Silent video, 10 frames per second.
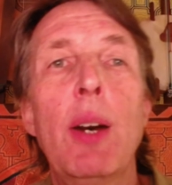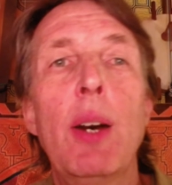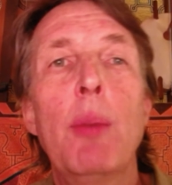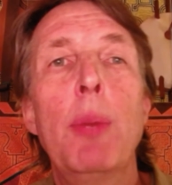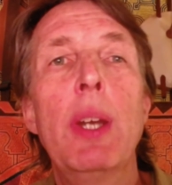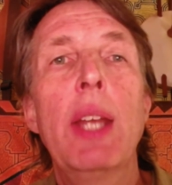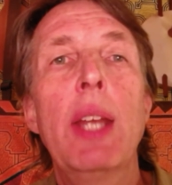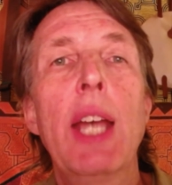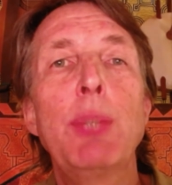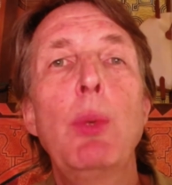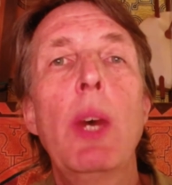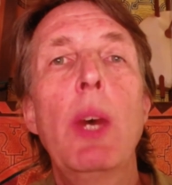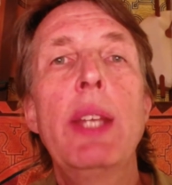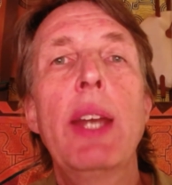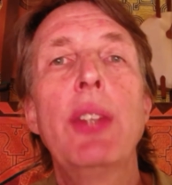But as we
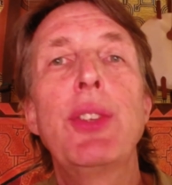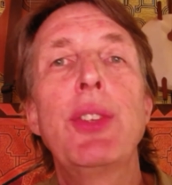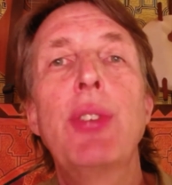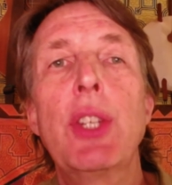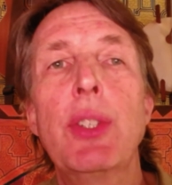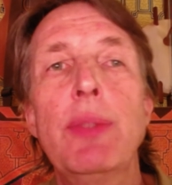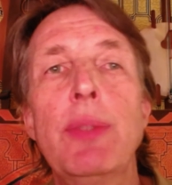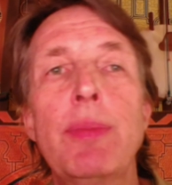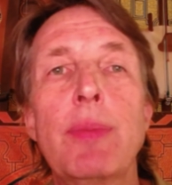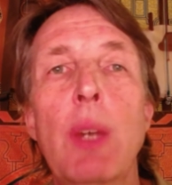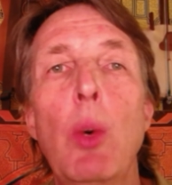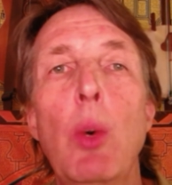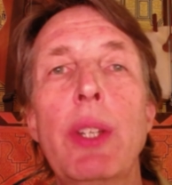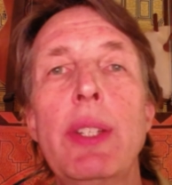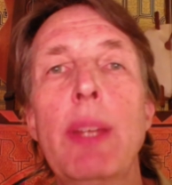wind down this session, I want
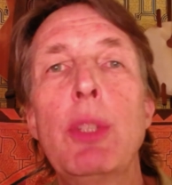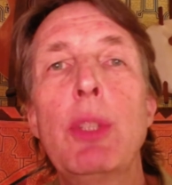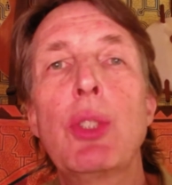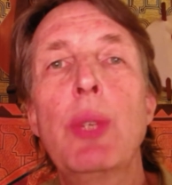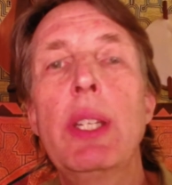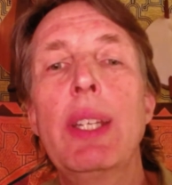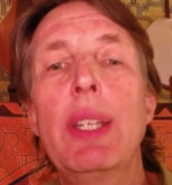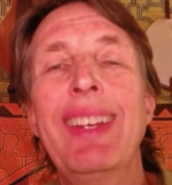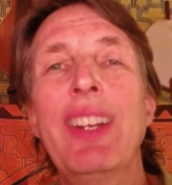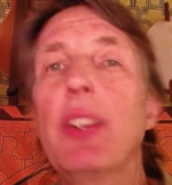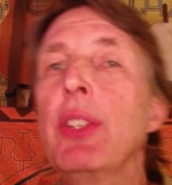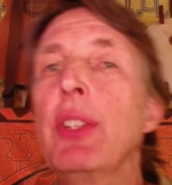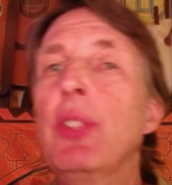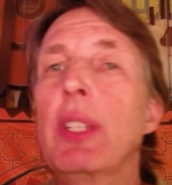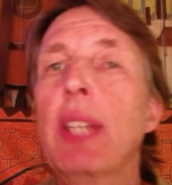to demonstrate an
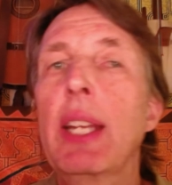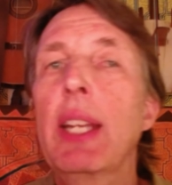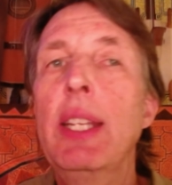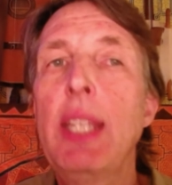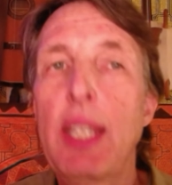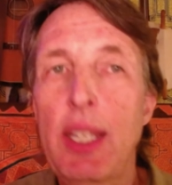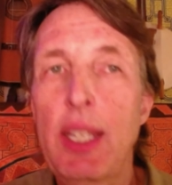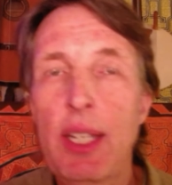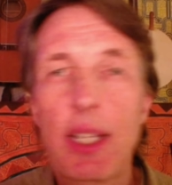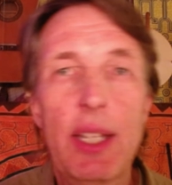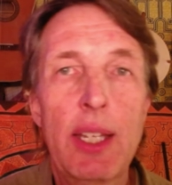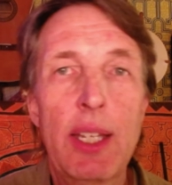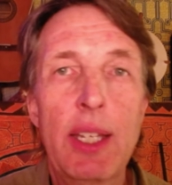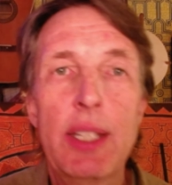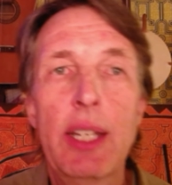artistic technique
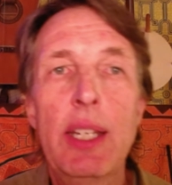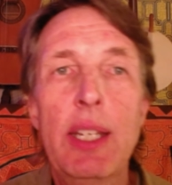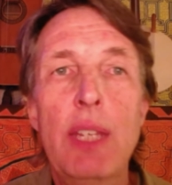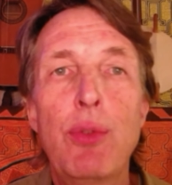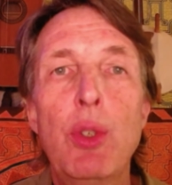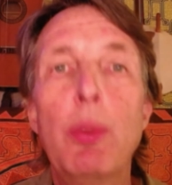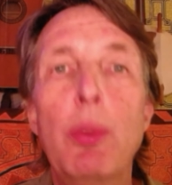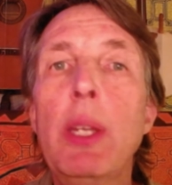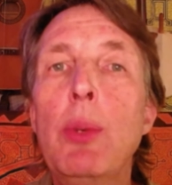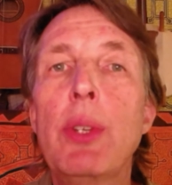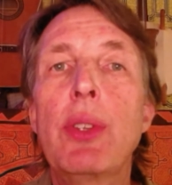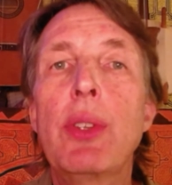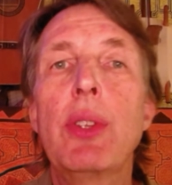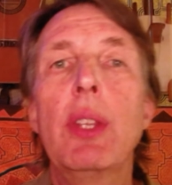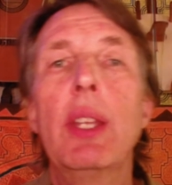for you to play with
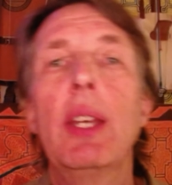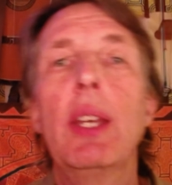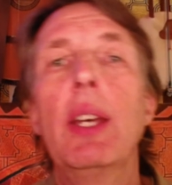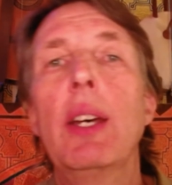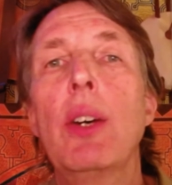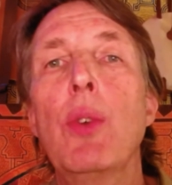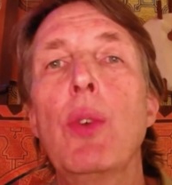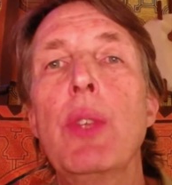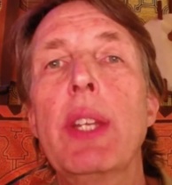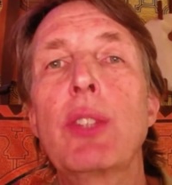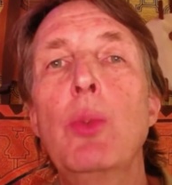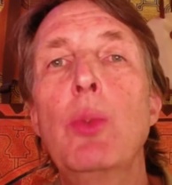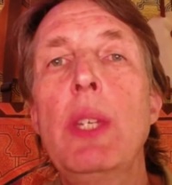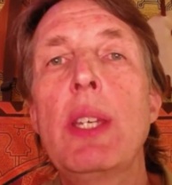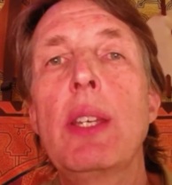over the next
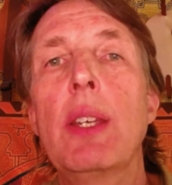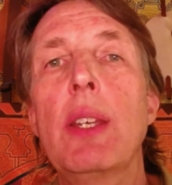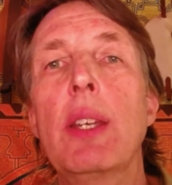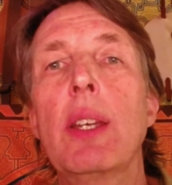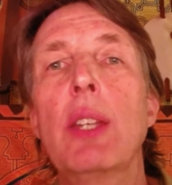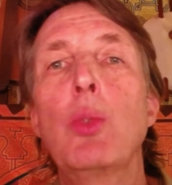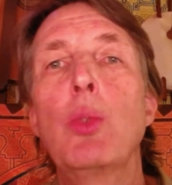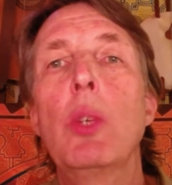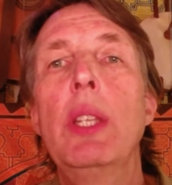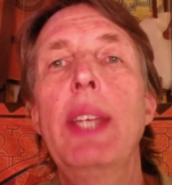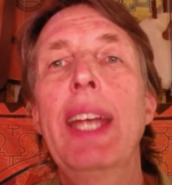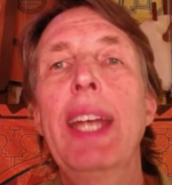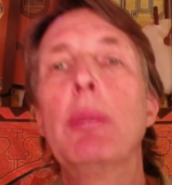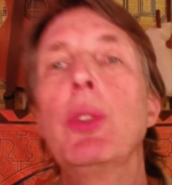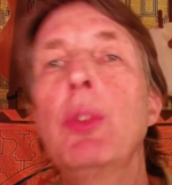week as one of the
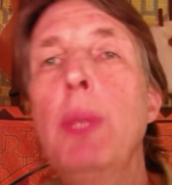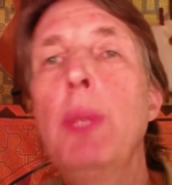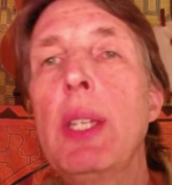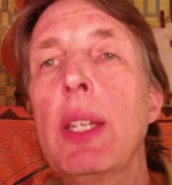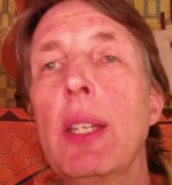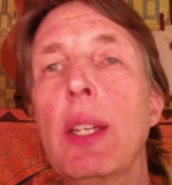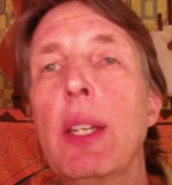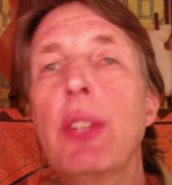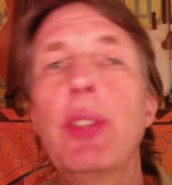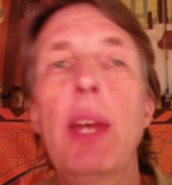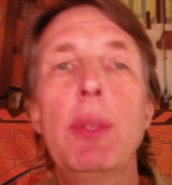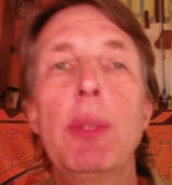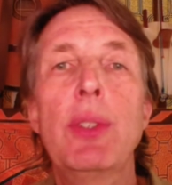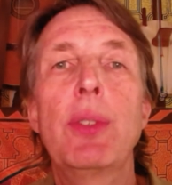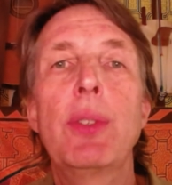Animal Speak assignments.